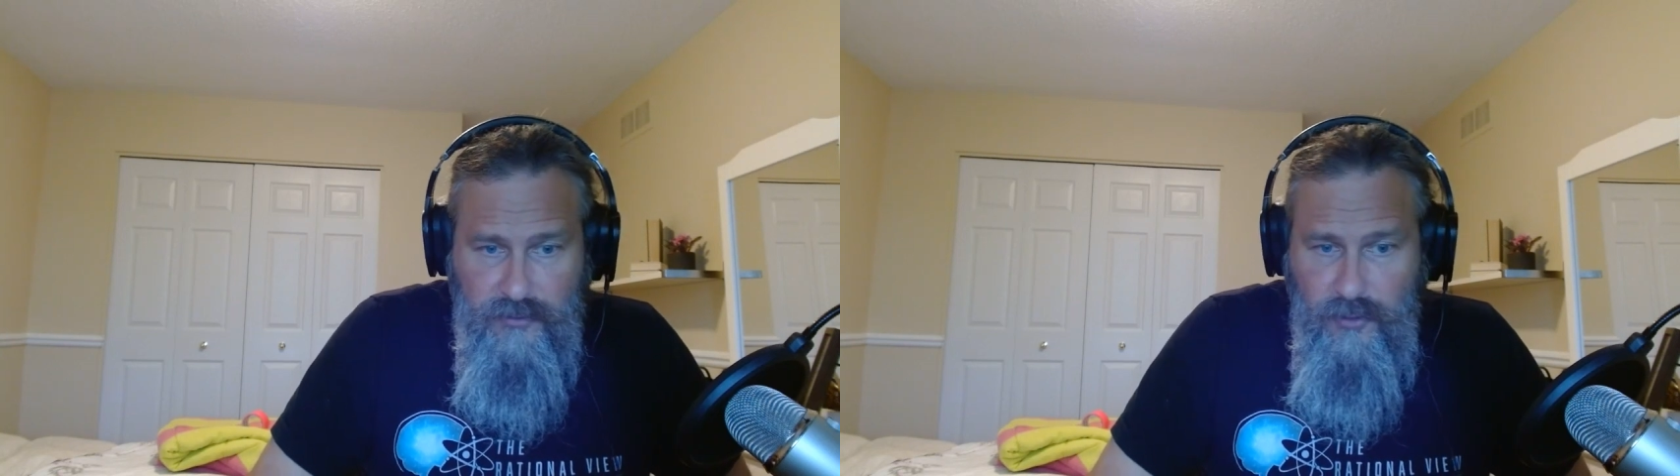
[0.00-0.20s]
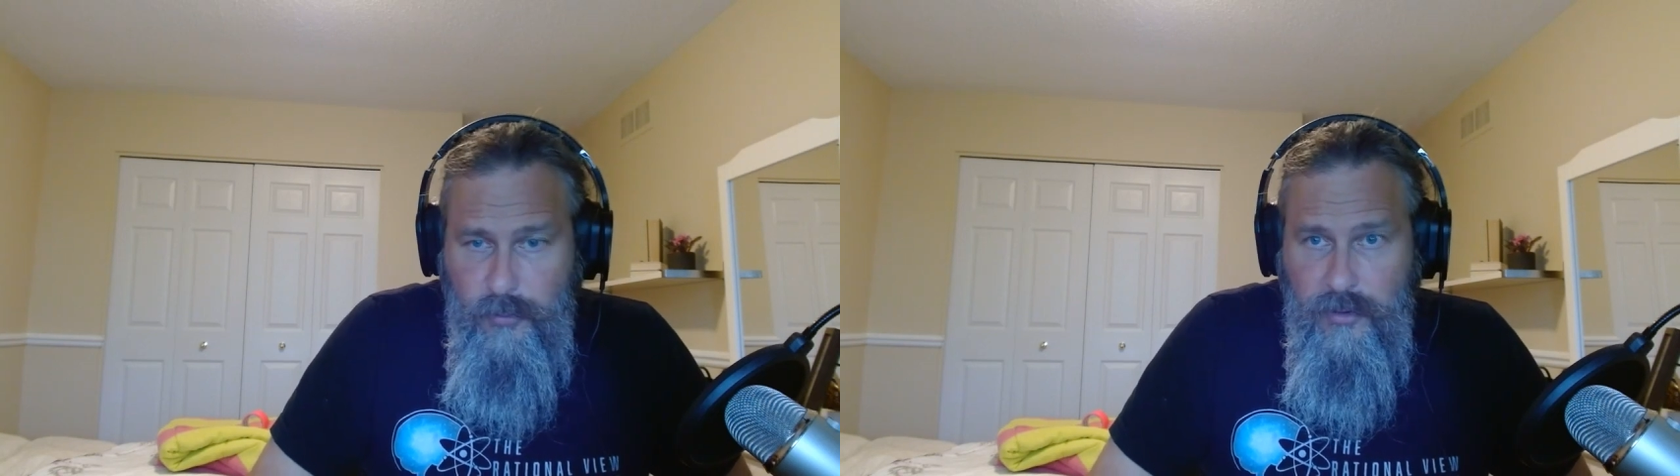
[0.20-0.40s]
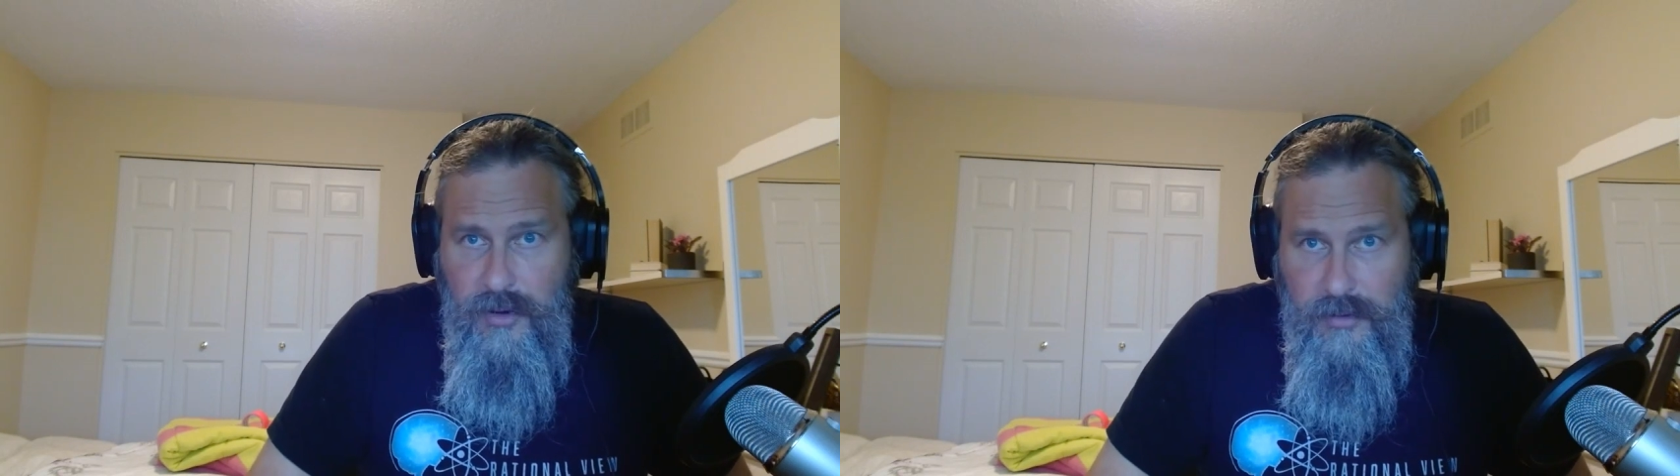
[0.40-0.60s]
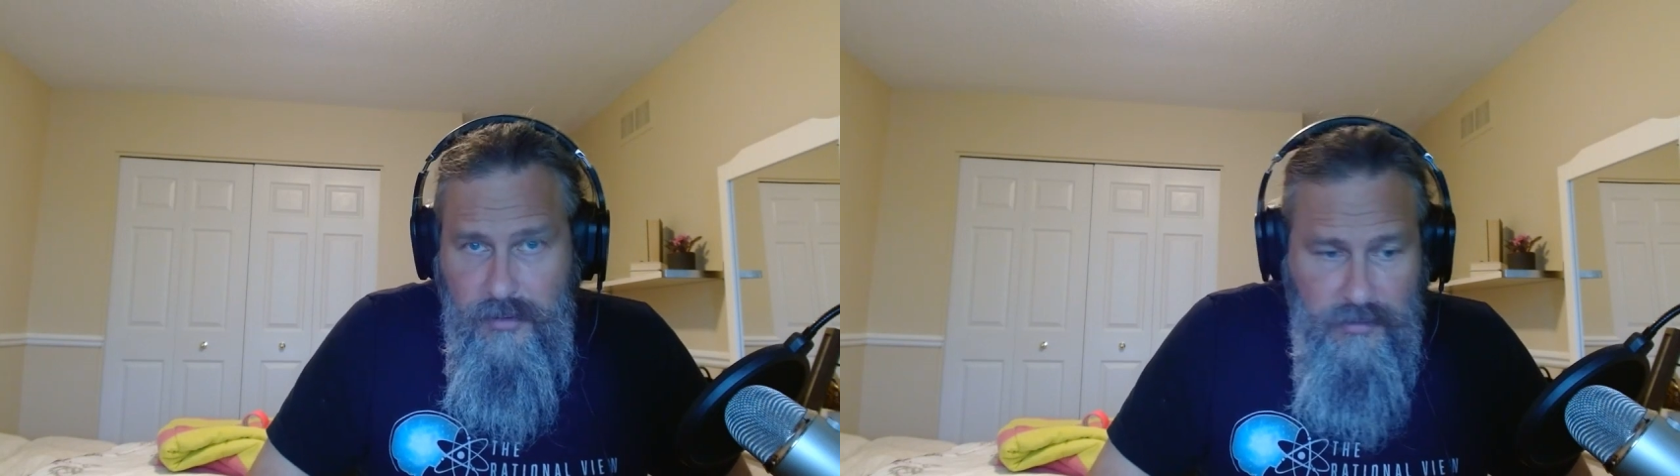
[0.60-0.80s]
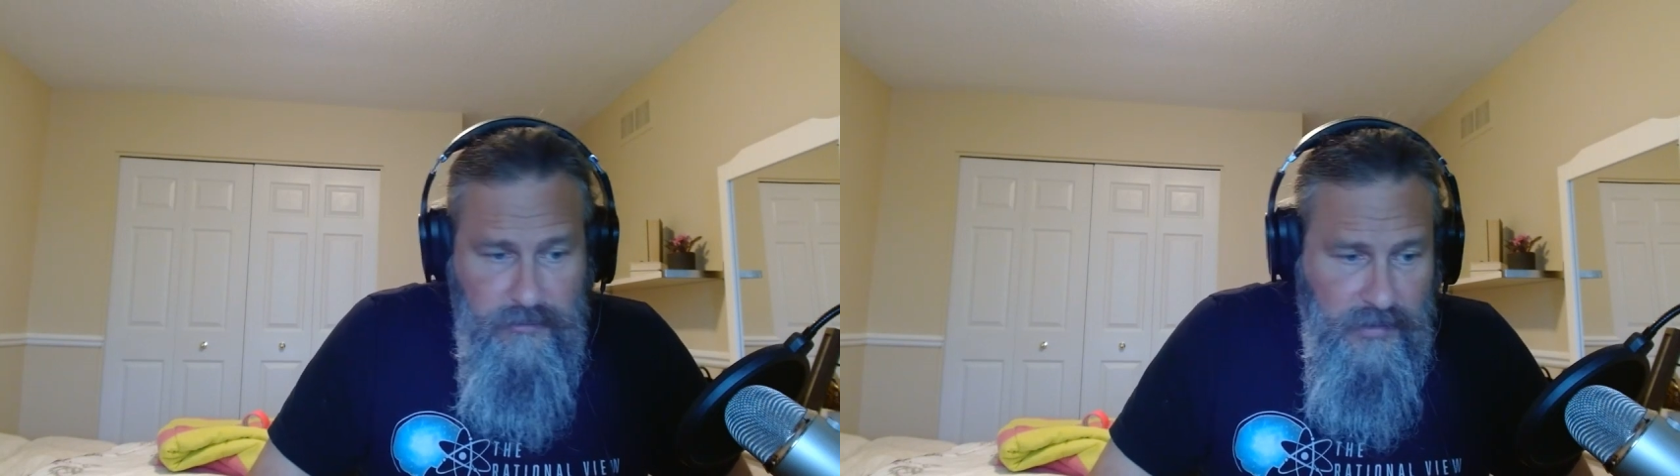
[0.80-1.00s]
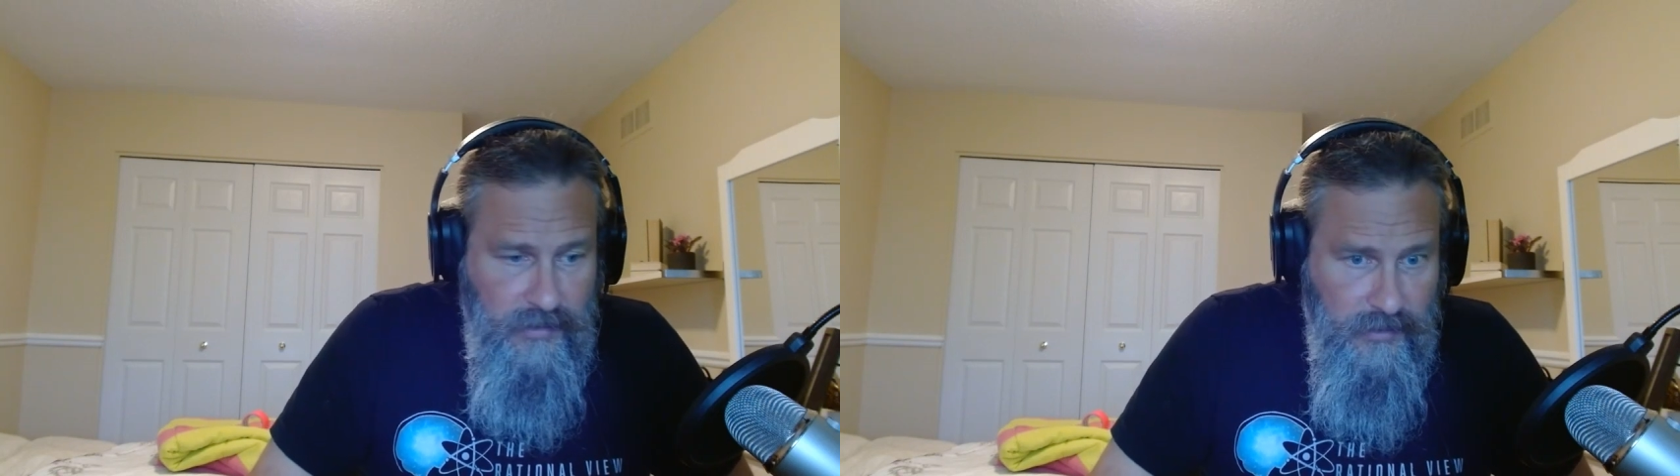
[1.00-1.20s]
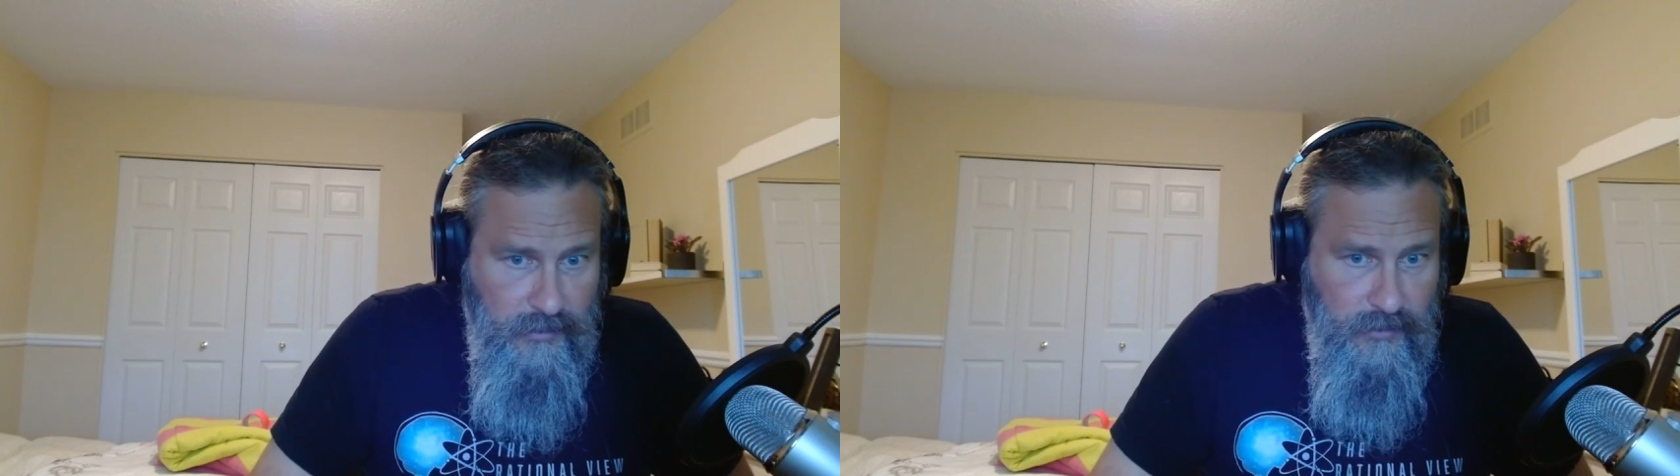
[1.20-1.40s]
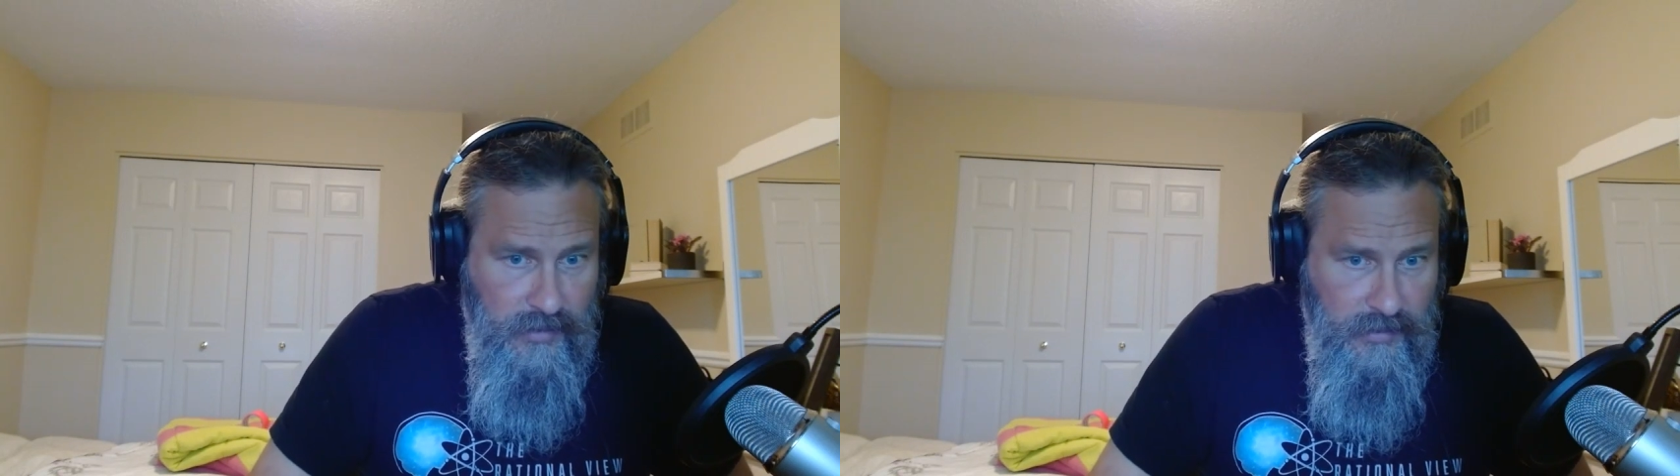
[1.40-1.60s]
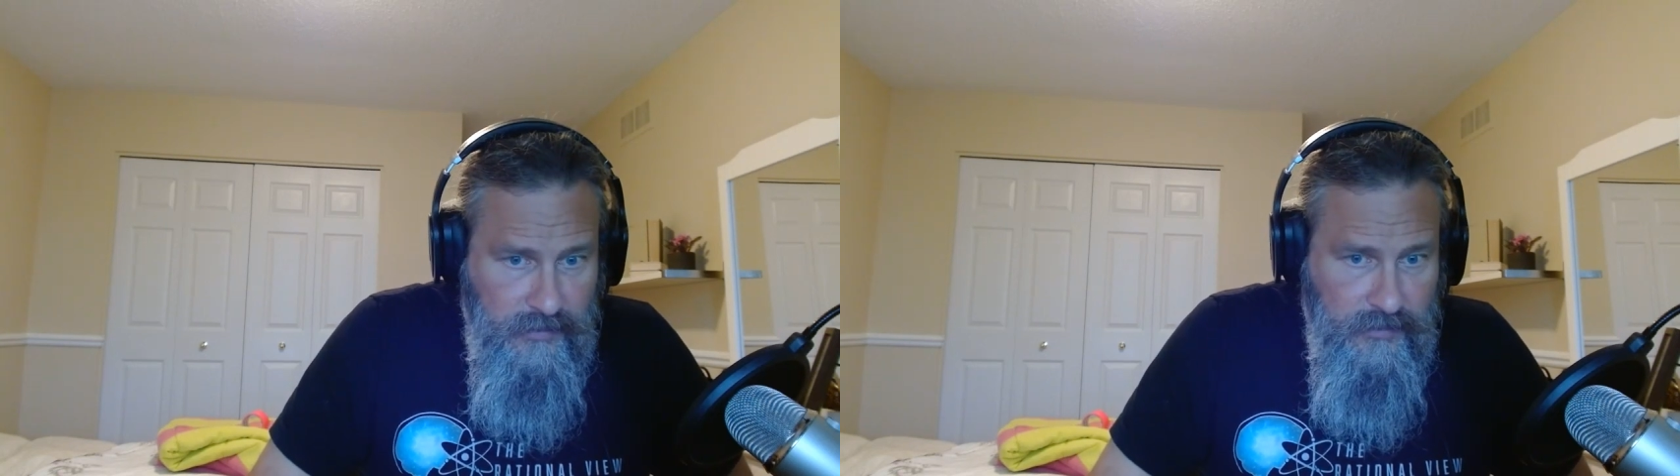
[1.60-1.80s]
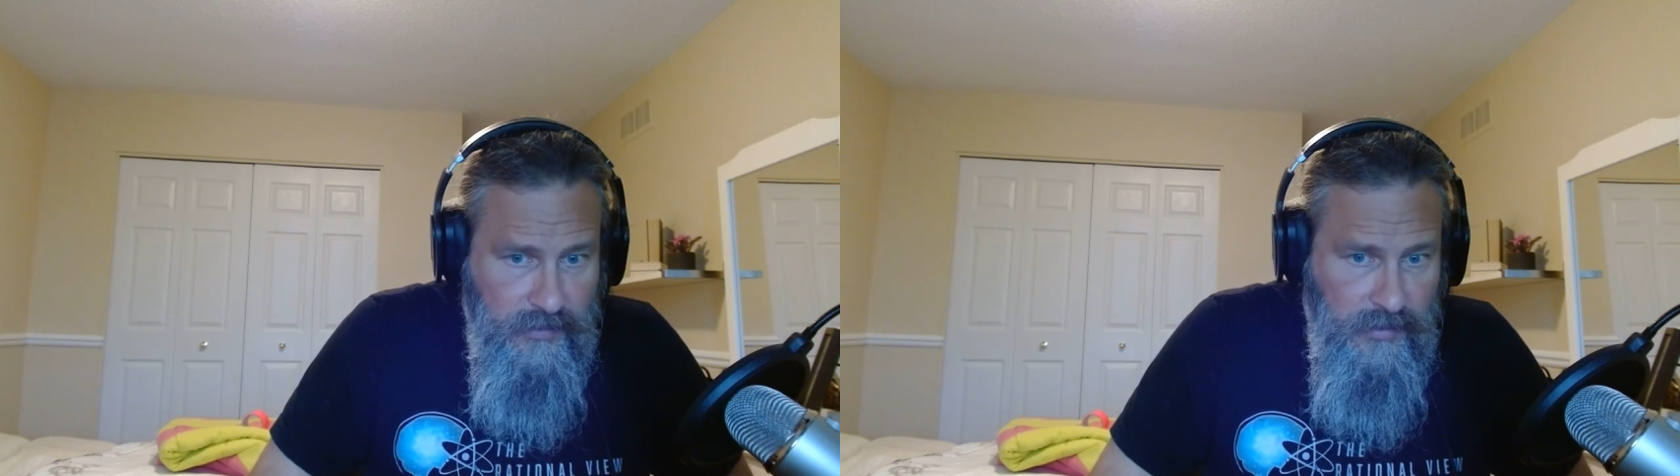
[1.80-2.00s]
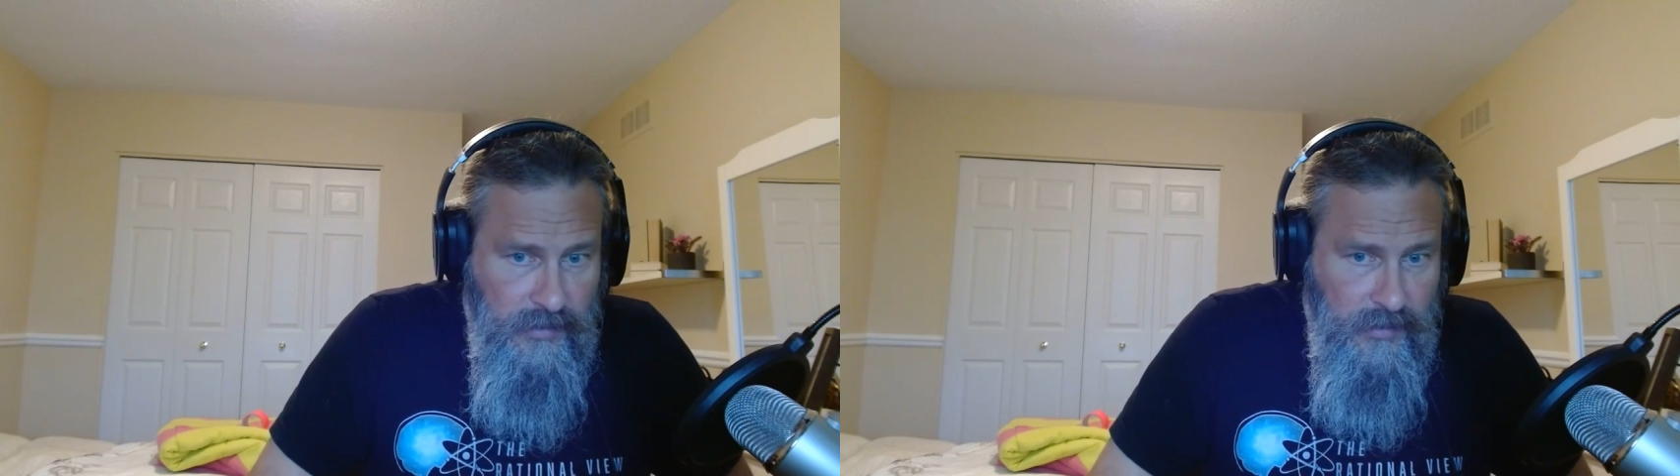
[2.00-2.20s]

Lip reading: superconductivity in the other case,